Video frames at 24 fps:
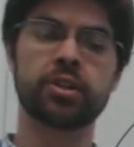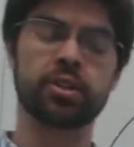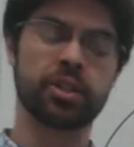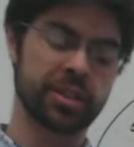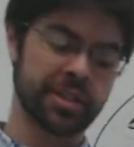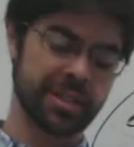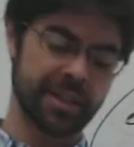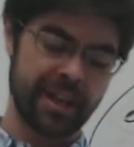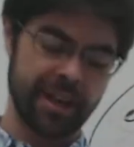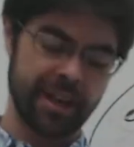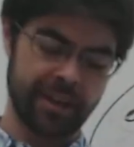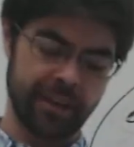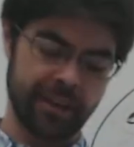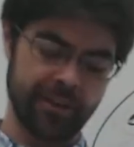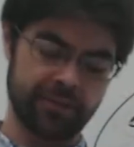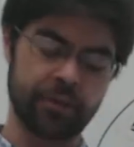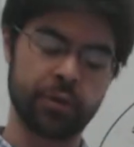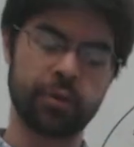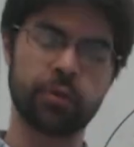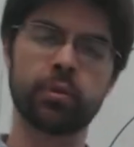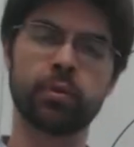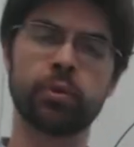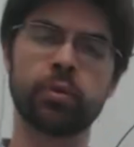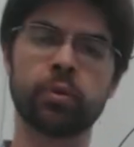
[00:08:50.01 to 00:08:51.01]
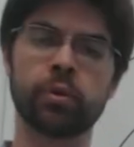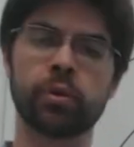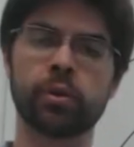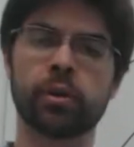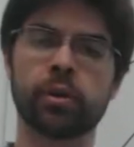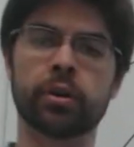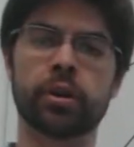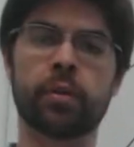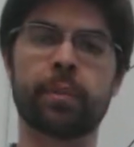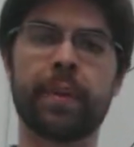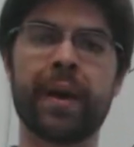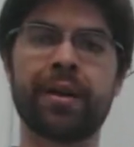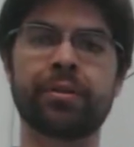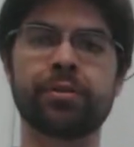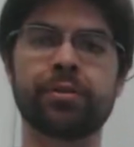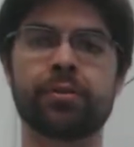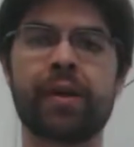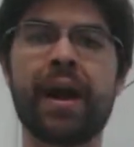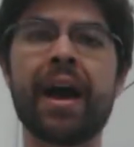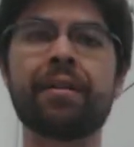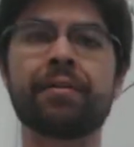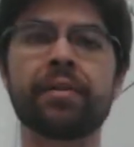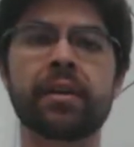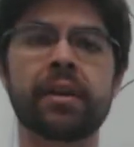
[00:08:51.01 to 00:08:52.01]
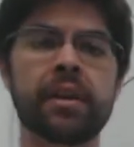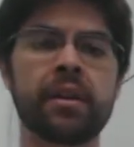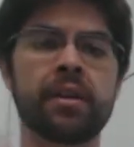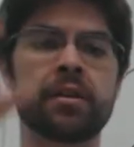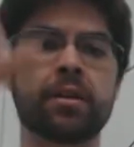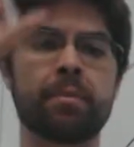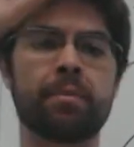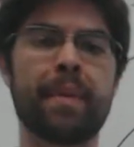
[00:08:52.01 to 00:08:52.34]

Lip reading: Just like if you learn about gravity,